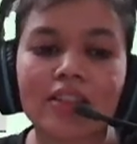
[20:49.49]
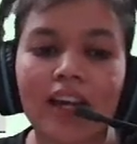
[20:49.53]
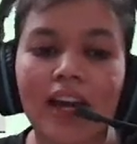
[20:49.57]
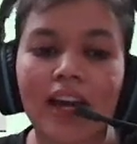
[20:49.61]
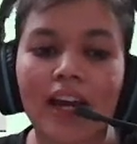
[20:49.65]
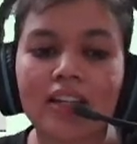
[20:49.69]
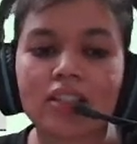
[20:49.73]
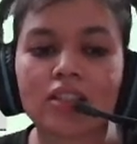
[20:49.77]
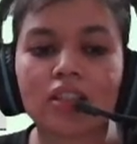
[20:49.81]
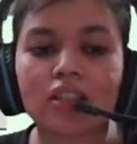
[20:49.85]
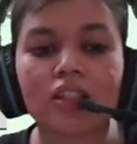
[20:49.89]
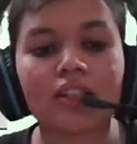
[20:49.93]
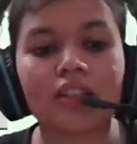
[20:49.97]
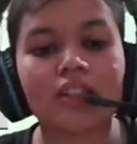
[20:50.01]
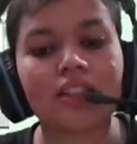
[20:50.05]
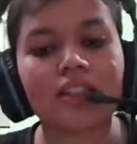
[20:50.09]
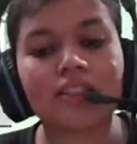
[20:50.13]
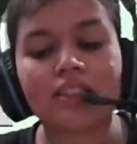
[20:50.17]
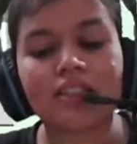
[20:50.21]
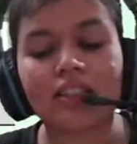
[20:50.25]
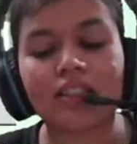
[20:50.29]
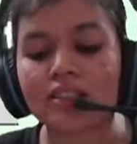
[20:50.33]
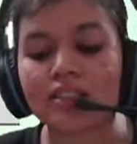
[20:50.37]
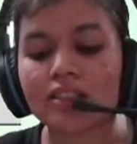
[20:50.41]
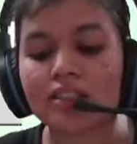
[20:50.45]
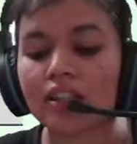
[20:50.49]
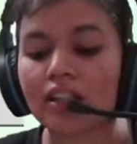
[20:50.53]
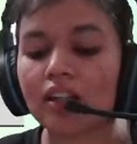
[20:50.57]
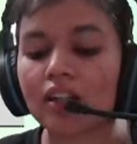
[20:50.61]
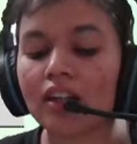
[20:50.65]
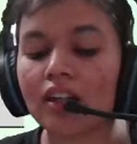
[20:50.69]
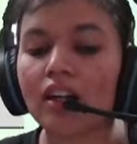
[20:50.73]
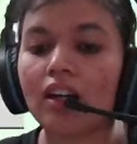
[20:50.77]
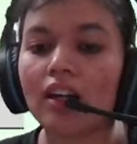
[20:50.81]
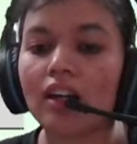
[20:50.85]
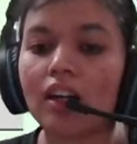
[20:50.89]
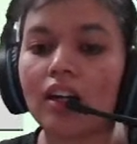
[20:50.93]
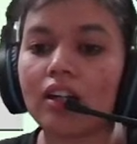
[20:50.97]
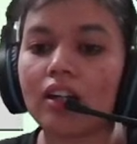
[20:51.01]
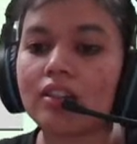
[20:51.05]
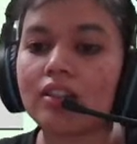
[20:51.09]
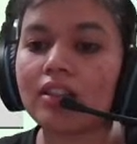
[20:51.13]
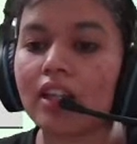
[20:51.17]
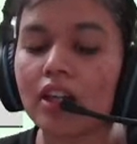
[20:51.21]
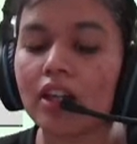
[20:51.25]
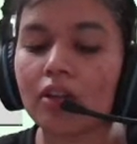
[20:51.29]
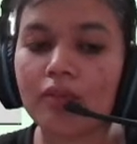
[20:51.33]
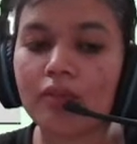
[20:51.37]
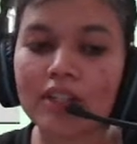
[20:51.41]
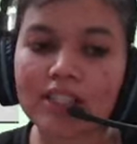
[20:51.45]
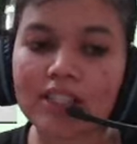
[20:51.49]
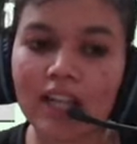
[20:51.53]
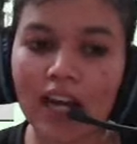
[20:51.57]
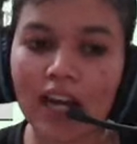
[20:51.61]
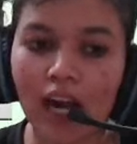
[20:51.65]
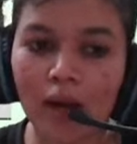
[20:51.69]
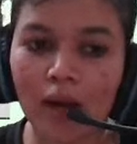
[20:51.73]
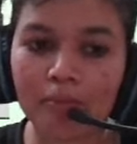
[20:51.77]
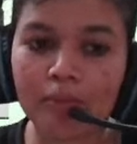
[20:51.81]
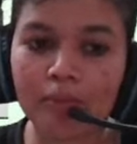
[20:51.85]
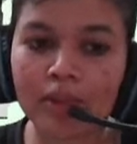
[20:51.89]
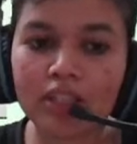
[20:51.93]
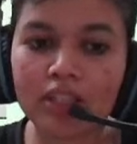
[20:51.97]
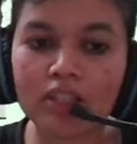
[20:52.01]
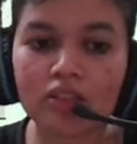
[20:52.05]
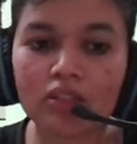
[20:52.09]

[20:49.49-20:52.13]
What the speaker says: sun, and therefore we can